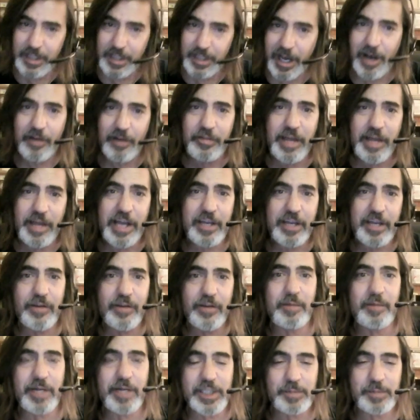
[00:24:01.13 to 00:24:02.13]
Oh, thank you
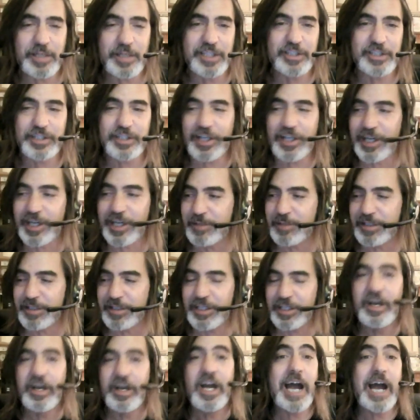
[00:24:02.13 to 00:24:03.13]
very much. Pleasure talking with
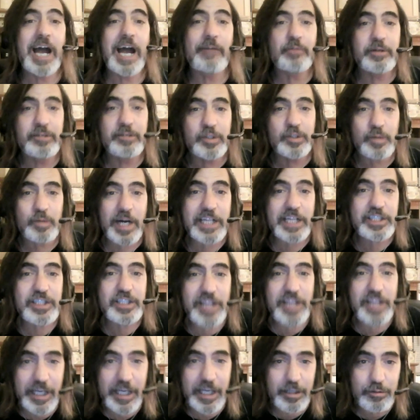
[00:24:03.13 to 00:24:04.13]
you. Everyone who's
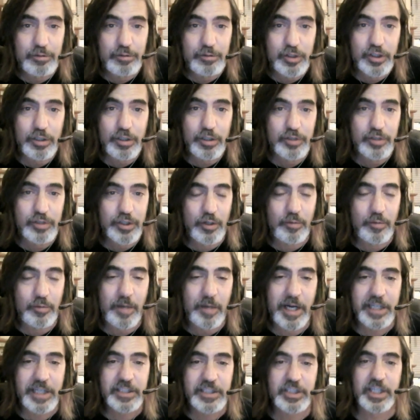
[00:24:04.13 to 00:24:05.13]
watched, thank you so
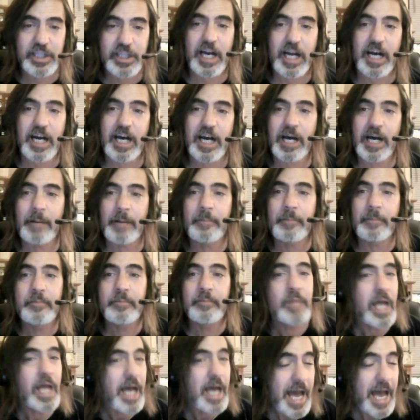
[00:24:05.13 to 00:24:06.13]
much.
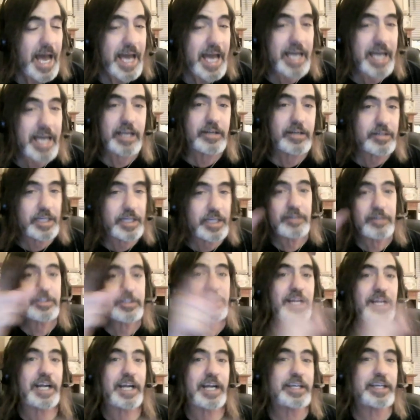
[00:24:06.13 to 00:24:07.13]
Hey,
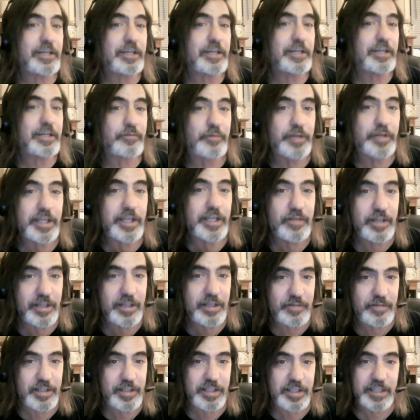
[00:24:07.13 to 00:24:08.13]
here's an idea for you.
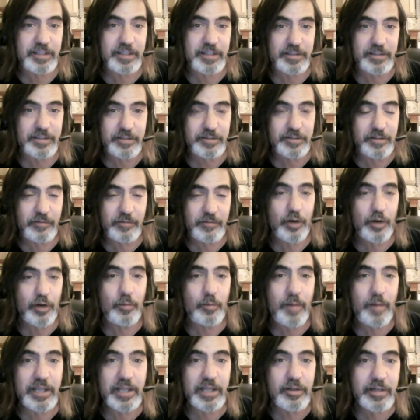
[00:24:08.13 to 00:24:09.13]
If you
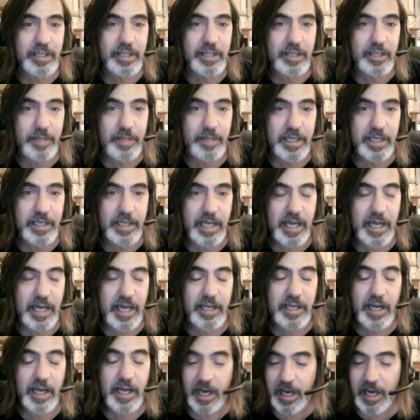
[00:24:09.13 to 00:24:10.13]
don't mind looking at me
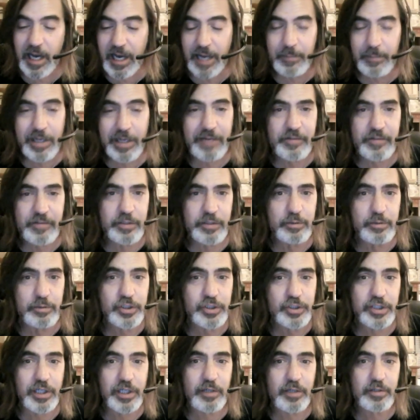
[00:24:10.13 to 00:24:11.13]
again, I have a new
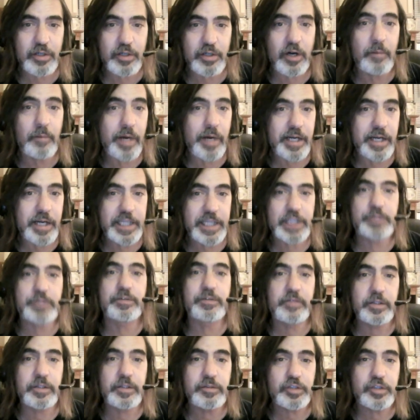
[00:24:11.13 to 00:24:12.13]
show called Buddy's
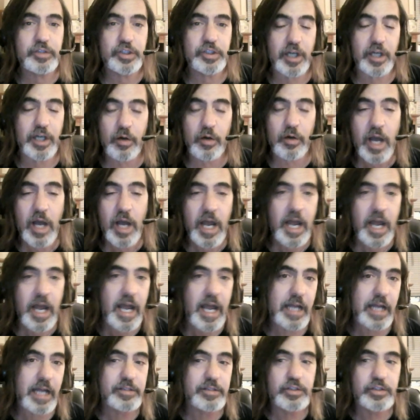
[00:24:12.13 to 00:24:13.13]
Review Show,
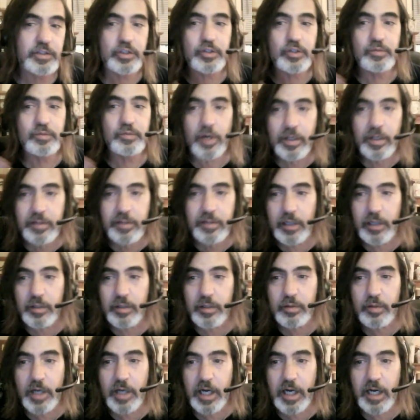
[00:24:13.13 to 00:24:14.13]
and
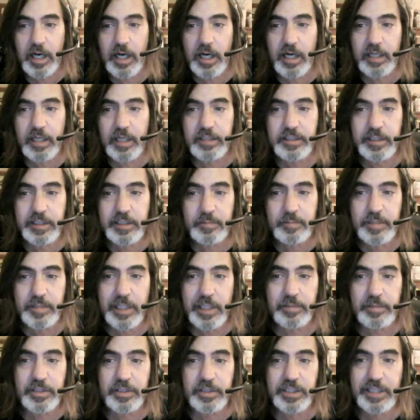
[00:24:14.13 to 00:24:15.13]
tomorrow,
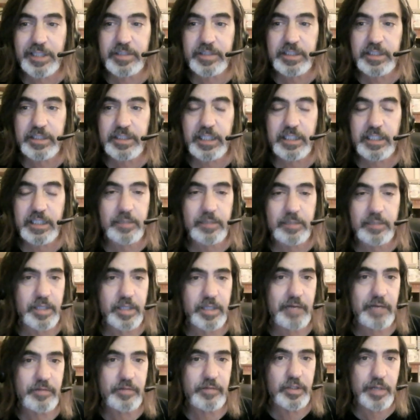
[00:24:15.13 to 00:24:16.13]
September 17th, I'm going
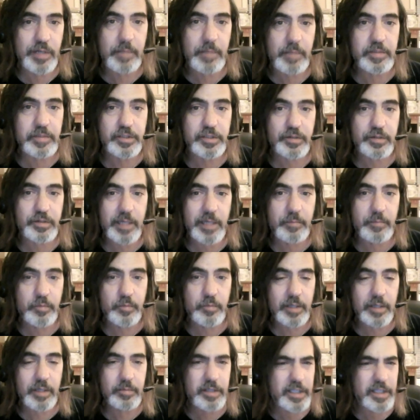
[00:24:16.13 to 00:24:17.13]
to have a new episode up
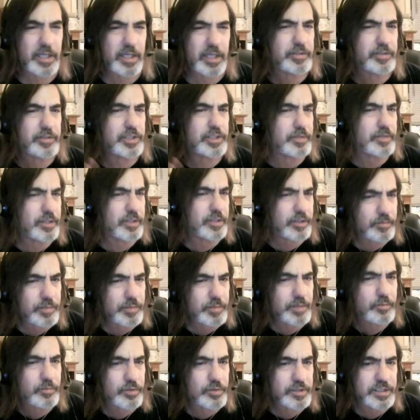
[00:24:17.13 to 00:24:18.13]
where I'm going to go into a little
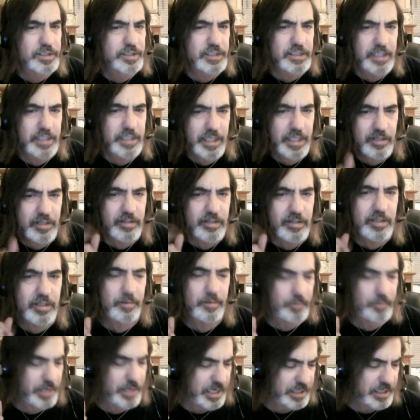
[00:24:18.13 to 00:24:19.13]
bit more detail
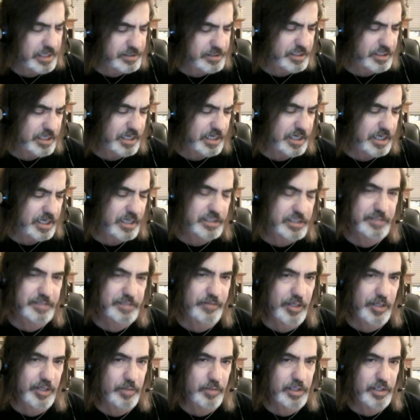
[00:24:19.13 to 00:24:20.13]
about
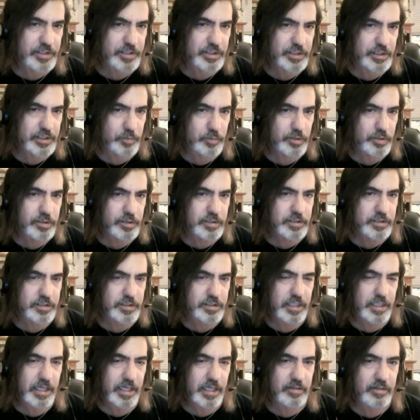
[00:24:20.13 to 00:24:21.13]
Stephen L. Moss's
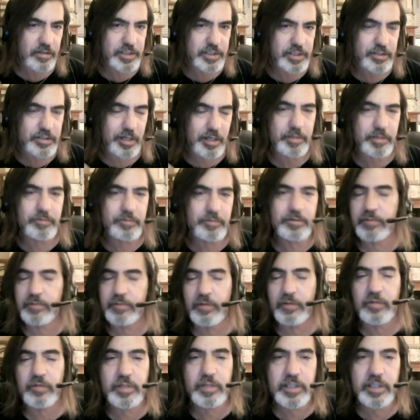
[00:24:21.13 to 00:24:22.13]
books, and also I'll be
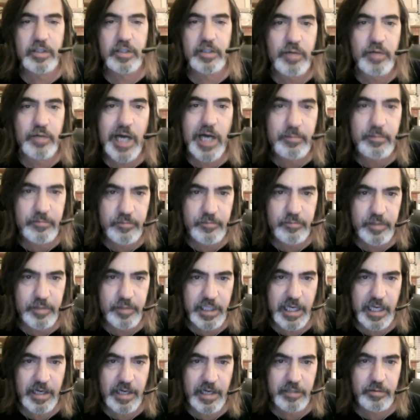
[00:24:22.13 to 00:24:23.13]
reviewing the new album from
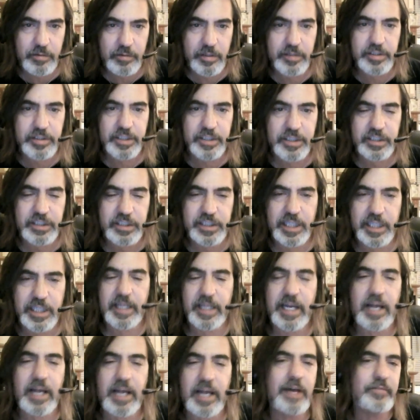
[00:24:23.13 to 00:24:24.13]
the Counting Crows. You can check
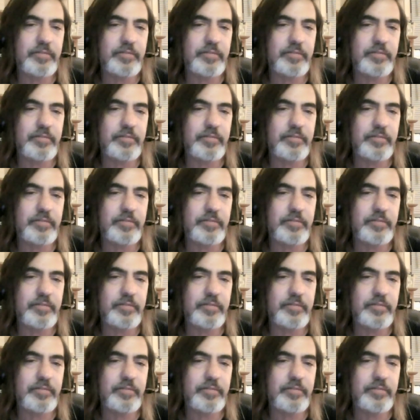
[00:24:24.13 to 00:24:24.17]
that out.